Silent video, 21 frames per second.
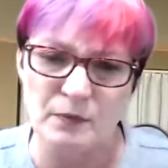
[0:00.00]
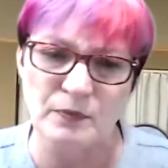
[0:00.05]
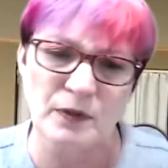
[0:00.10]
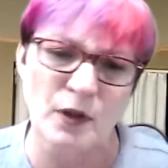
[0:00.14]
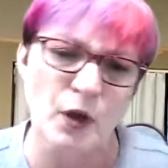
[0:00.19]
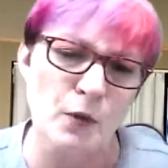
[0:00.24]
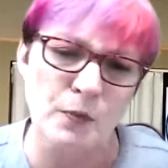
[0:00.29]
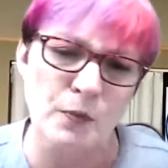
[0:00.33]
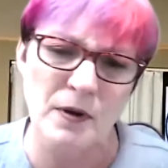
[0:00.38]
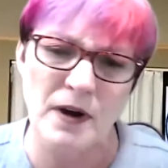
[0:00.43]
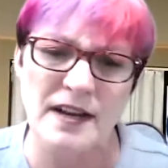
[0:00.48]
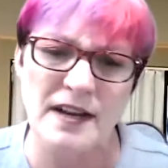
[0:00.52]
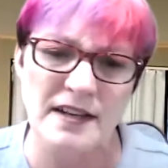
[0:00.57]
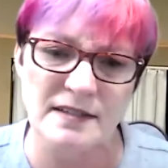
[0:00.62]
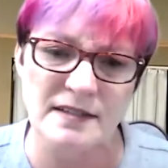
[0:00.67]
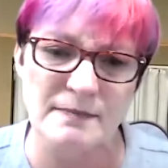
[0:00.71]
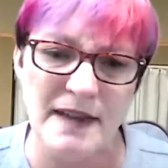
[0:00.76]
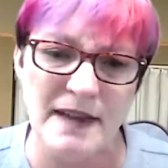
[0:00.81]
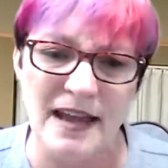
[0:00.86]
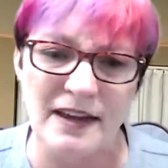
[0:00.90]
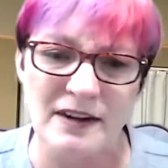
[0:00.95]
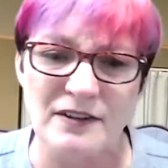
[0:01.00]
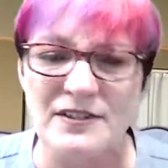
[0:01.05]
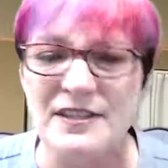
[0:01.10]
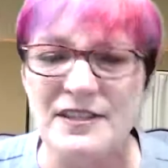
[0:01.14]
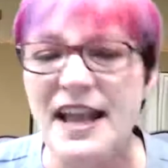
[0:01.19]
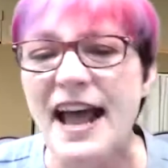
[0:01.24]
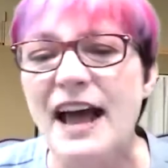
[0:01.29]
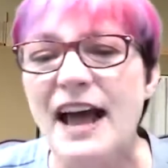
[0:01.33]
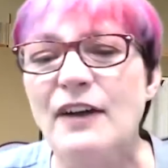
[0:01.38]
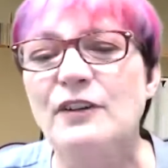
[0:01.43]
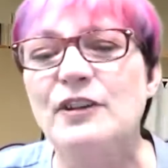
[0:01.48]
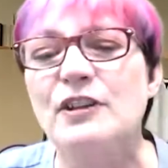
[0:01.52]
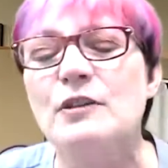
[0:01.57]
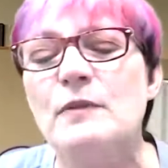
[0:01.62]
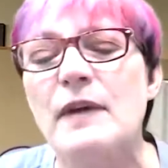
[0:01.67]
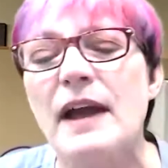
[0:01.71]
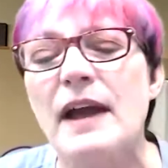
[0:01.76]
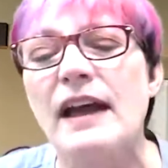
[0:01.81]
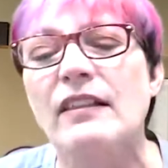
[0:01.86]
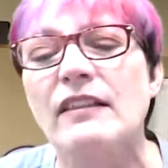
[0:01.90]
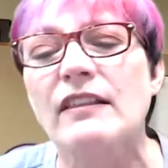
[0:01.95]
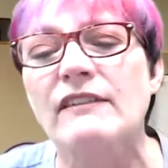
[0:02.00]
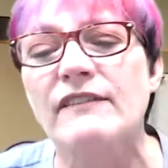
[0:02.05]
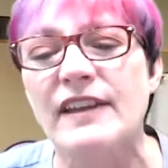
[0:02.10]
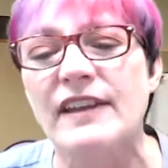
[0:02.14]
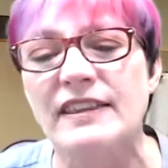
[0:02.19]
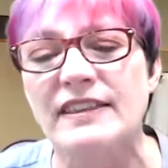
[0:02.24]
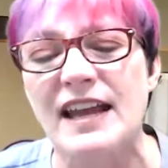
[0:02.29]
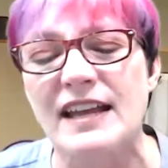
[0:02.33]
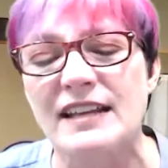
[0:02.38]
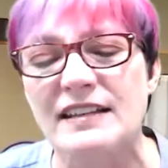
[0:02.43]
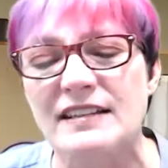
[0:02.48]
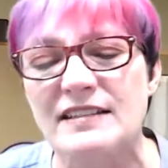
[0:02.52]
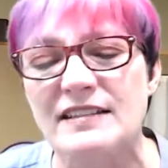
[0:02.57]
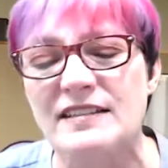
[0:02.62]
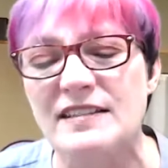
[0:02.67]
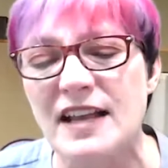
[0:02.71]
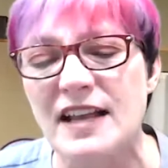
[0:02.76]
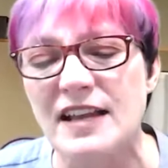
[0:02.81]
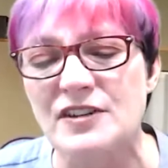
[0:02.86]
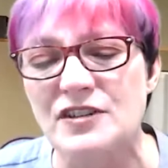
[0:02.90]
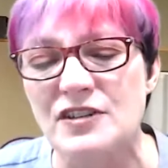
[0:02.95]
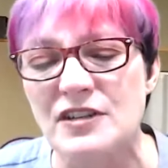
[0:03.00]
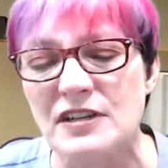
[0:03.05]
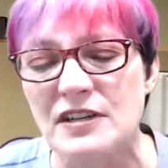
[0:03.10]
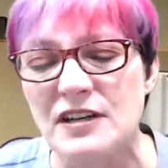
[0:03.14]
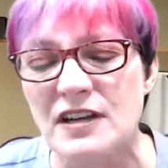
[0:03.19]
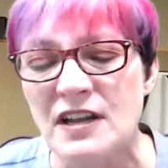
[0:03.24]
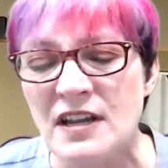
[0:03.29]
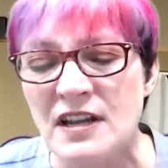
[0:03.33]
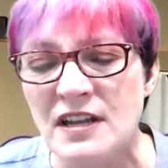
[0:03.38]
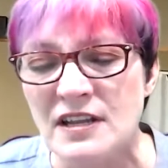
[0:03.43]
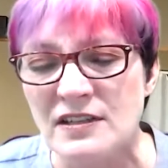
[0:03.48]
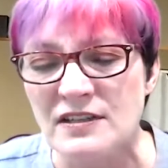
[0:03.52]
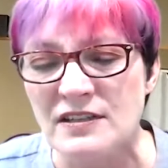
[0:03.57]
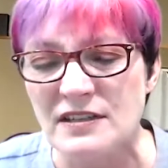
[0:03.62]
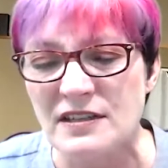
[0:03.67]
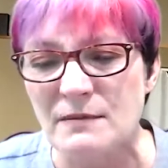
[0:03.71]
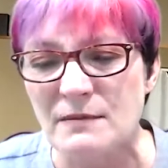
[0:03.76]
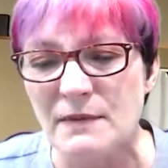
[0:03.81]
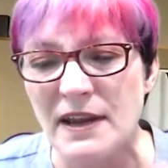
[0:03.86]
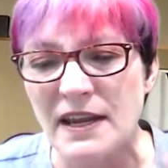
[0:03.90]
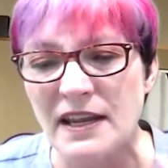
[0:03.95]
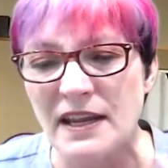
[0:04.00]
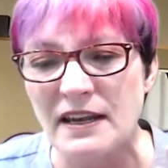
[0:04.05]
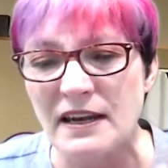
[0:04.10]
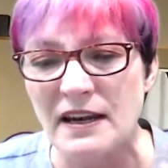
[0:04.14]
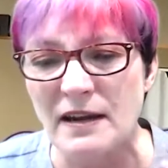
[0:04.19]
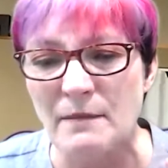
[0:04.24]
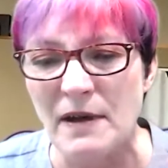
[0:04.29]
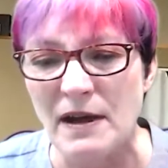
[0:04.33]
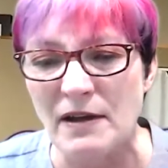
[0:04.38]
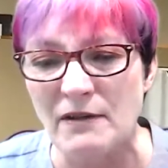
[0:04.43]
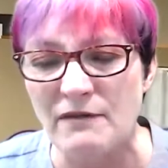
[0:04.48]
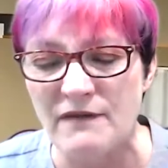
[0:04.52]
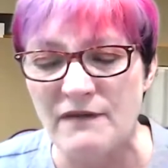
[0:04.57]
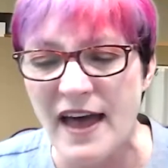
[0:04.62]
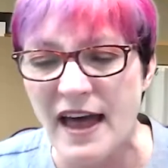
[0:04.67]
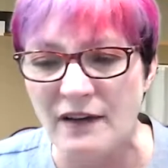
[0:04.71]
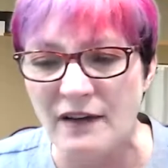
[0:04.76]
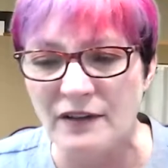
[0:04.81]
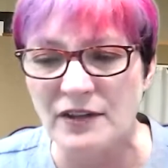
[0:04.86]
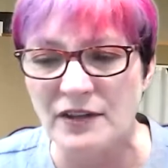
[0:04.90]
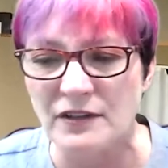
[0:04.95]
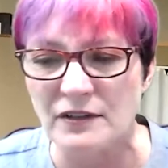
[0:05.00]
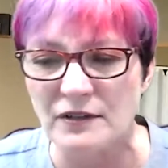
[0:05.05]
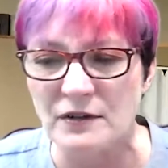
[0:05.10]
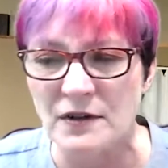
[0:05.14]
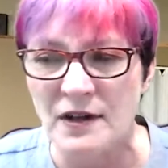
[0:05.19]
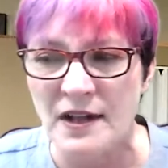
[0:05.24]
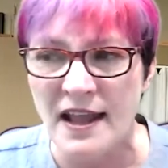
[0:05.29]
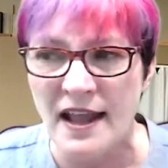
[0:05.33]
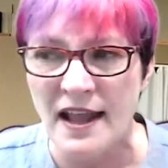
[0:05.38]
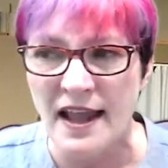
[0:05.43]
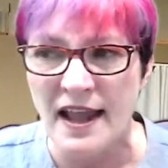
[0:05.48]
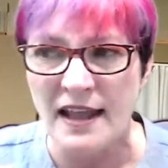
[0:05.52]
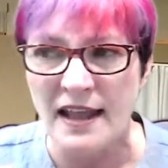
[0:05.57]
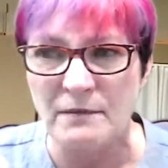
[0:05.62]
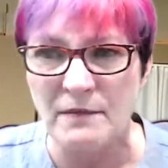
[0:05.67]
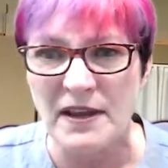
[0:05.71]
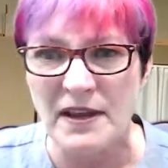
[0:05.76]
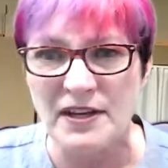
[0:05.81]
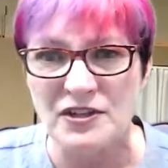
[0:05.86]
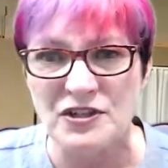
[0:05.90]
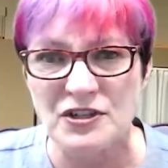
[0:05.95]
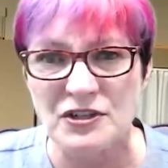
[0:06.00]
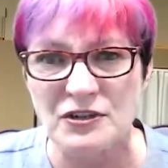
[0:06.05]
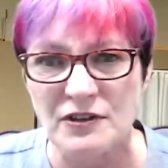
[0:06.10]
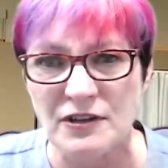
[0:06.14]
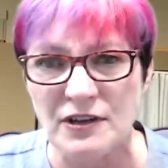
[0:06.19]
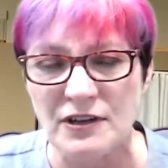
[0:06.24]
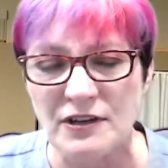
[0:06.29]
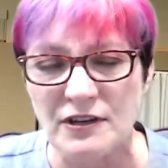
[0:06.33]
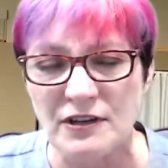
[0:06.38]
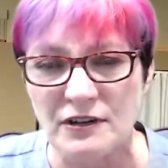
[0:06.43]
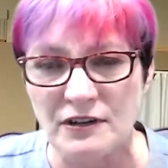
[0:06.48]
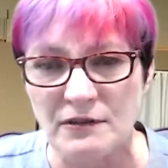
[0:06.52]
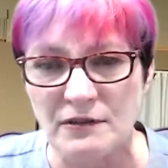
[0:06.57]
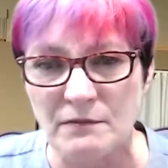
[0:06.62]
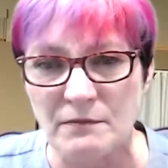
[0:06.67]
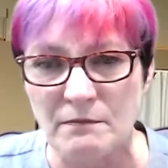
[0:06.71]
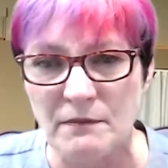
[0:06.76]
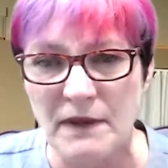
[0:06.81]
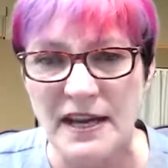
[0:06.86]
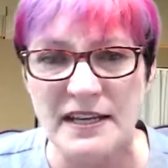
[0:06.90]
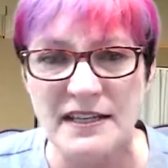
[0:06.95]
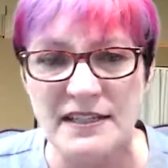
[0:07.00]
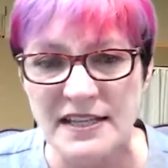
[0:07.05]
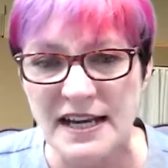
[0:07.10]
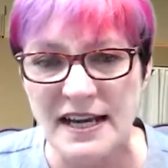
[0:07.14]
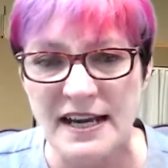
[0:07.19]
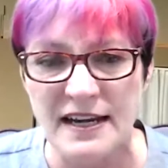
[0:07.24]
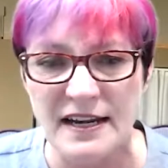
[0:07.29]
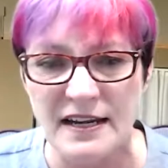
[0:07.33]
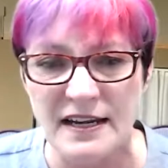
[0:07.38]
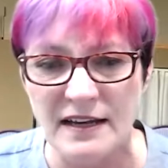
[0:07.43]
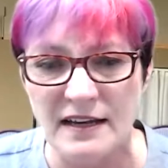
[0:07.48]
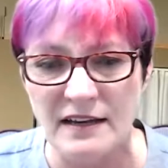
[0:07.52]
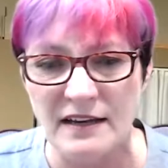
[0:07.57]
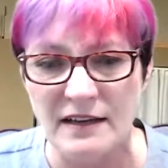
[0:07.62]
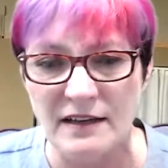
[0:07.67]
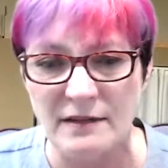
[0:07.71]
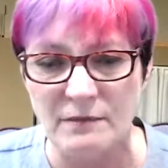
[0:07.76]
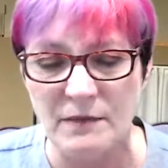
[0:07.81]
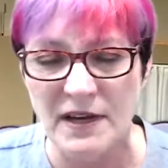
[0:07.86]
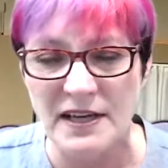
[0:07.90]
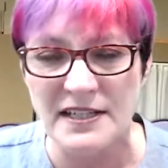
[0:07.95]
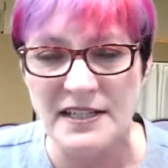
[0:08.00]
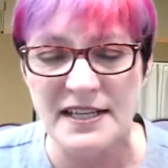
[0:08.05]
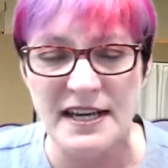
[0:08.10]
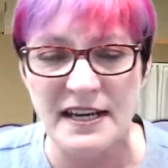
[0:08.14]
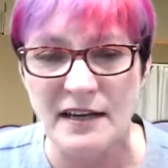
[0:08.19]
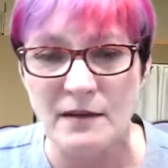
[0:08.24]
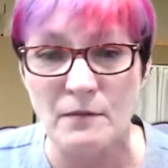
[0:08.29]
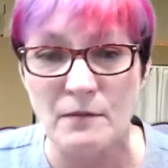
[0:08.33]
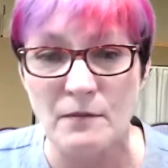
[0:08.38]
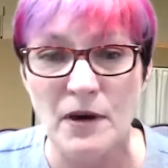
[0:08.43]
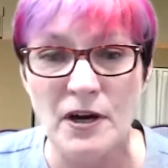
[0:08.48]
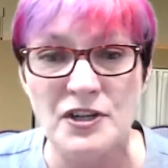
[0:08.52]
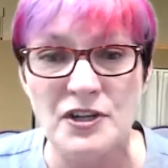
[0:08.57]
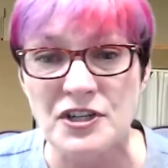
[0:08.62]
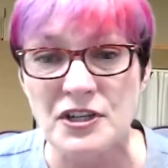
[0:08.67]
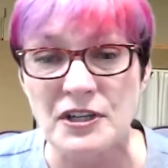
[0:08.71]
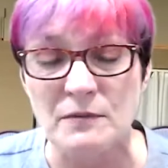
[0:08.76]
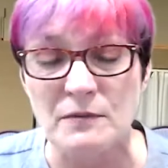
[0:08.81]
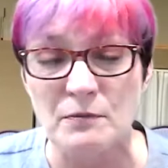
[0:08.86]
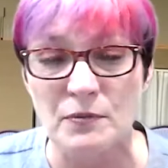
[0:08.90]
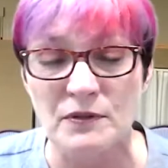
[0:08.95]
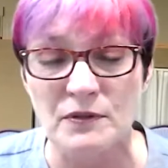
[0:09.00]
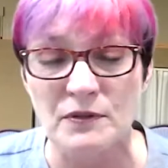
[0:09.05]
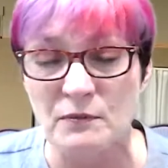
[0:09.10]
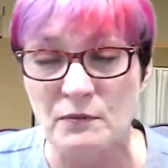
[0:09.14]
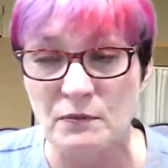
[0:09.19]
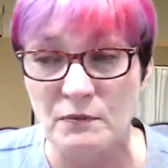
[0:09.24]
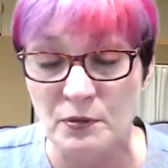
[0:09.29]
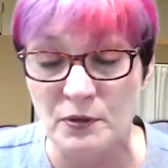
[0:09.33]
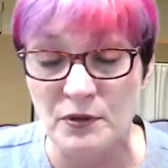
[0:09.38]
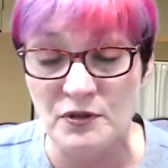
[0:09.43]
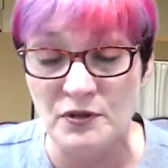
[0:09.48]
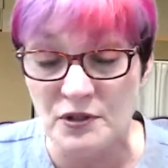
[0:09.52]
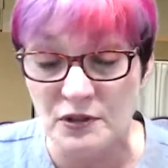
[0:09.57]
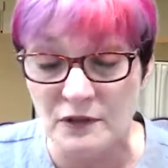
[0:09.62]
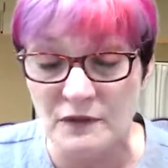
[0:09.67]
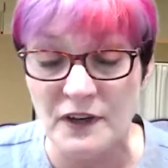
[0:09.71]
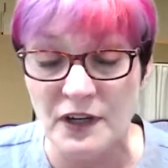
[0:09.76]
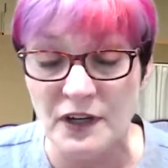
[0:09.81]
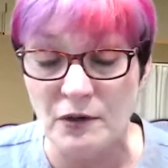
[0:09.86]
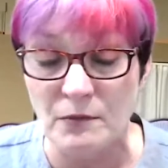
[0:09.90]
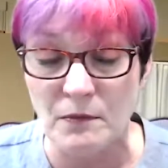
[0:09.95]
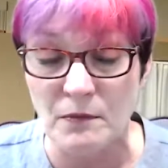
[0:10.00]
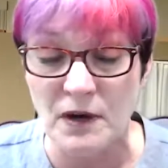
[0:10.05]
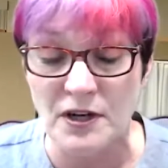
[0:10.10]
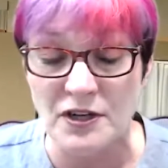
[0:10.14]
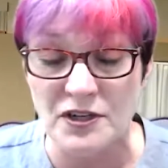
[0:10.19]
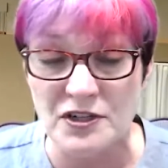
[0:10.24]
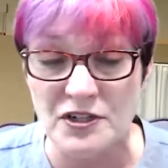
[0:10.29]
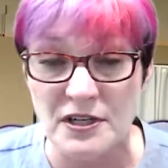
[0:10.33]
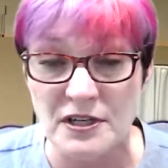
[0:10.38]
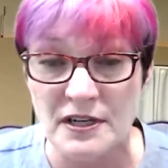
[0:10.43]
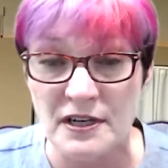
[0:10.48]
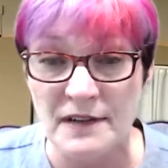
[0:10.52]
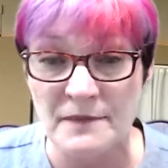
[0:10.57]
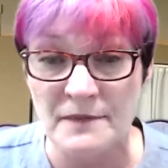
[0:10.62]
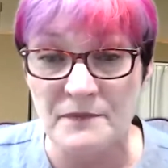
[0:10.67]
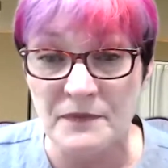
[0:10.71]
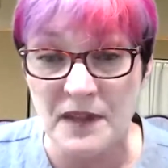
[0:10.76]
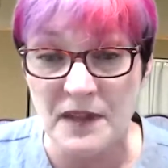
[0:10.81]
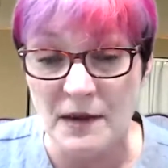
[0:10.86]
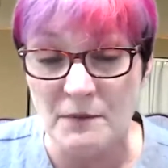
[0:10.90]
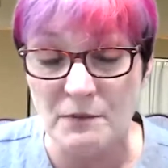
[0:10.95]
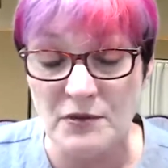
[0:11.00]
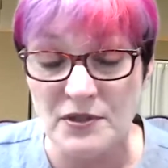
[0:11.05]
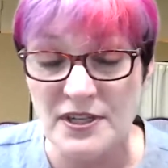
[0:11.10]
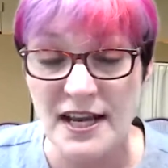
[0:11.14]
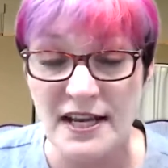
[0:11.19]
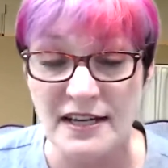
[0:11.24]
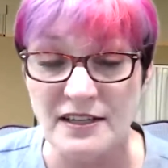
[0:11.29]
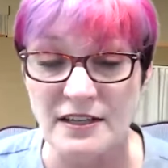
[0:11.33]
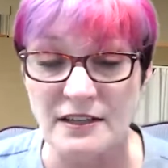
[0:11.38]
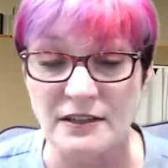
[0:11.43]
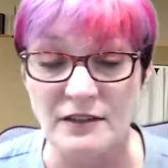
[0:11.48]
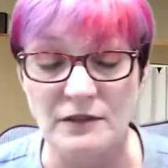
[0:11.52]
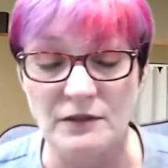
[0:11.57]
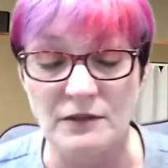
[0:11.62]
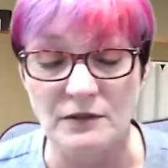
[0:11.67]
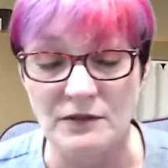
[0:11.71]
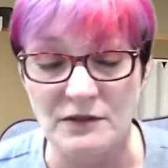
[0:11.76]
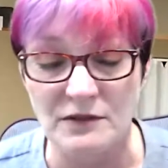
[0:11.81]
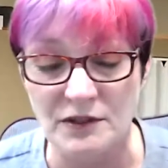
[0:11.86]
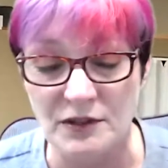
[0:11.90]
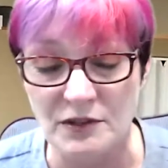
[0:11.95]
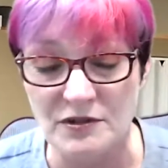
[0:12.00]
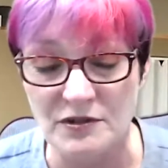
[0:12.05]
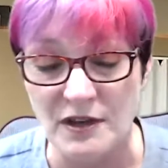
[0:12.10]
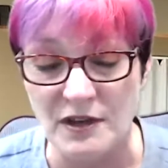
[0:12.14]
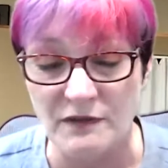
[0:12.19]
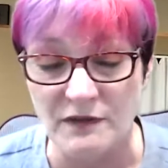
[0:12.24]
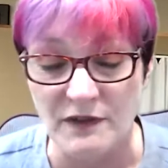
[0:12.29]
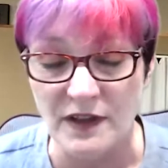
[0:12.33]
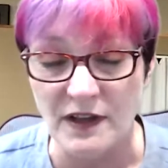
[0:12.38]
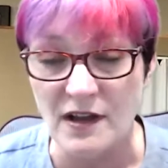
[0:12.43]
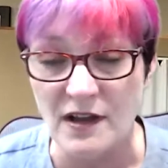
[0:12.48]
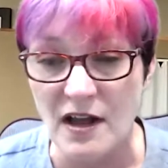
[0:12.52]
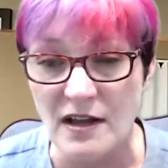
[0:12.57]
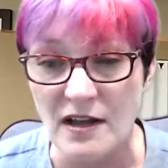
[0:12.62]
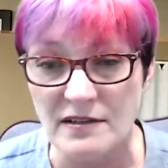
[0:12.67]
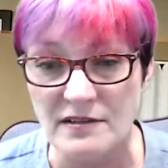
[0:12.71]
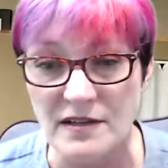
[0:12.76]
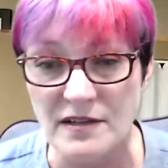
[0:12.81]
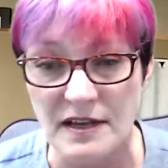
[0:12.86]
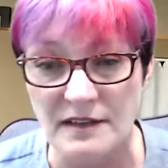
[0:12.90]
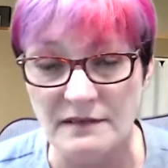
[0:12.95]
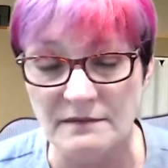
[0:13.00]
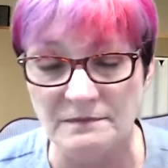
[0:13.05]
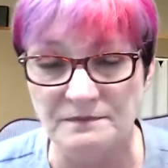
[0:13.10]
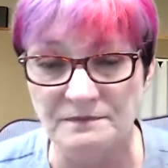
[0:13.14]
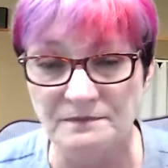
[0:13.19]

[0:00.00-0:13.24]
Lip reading: low price matters, how do you elevate that discussion to make it about value and make sure that you're maintaining a margin and preserving your margin and protecting yourself on the cost side?